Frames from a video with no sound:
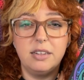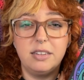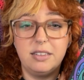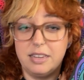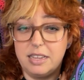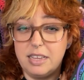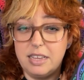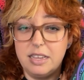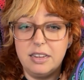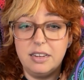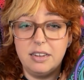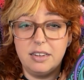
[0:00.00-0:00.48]

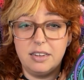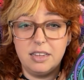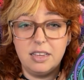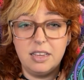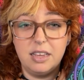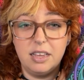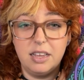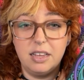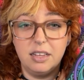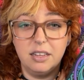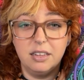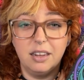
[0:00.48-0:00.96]

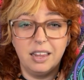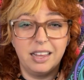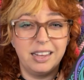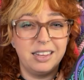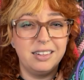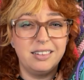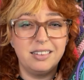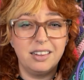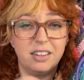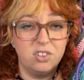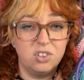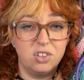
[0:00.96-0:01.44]
D&D, like
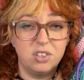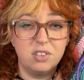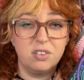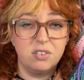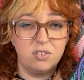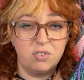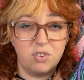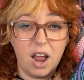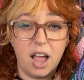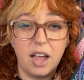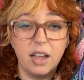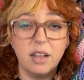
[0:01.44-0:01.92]
Dungeons &
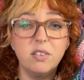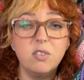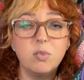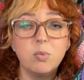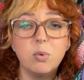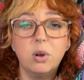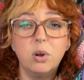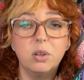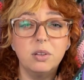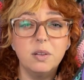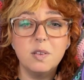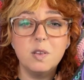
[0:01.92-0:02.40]
Dragons
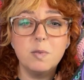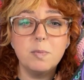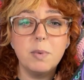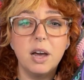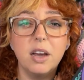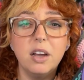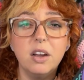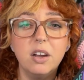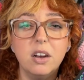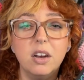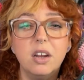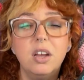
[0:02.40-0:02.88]
world
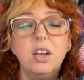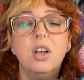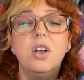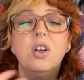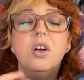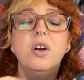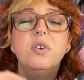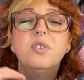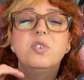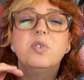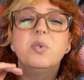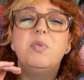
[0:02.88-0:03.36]
inspired.
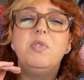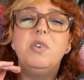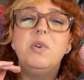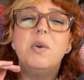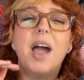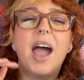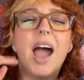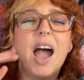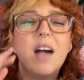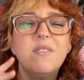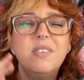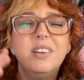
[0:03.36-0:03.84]
So if you
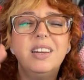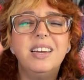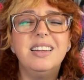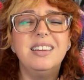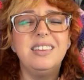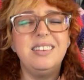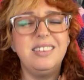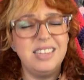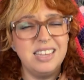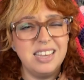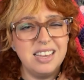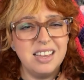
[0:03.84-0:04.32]
have an
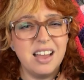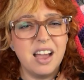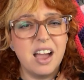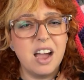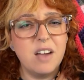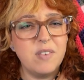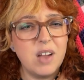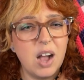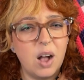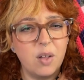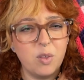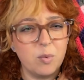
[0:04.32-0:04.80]
idea of
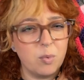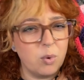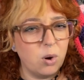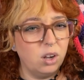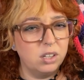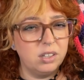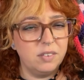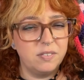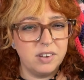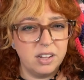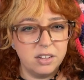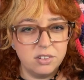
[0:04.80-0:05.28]
how the world
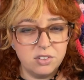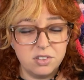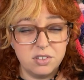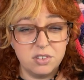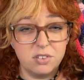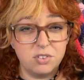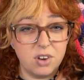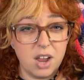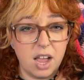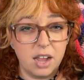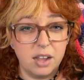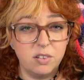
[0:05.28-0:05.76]
of Dungeons &
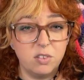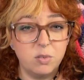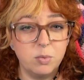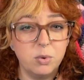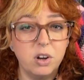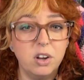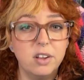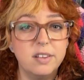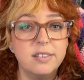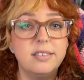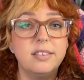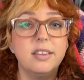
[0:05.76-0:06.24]
Dragons
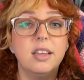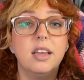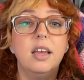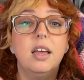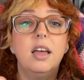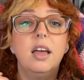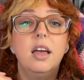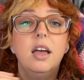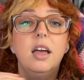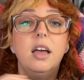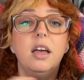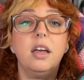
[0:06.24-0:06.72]
works,
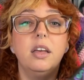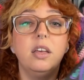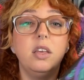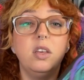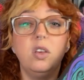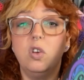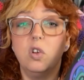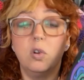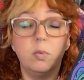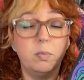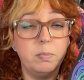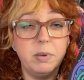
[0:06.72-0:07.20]

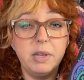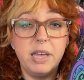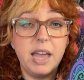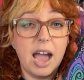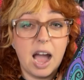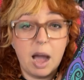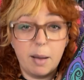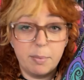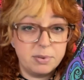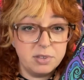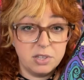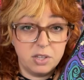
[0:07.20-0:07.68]
you'll be
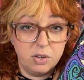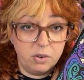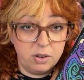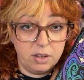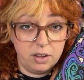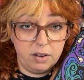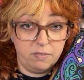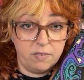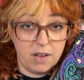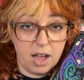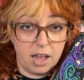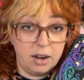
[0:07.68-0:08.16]
absolutely
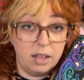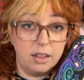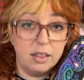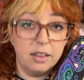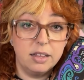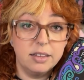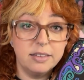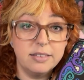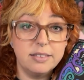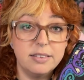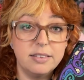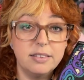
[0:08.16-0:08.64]
fine in
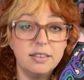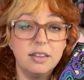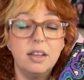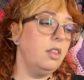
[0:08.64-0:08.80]
this.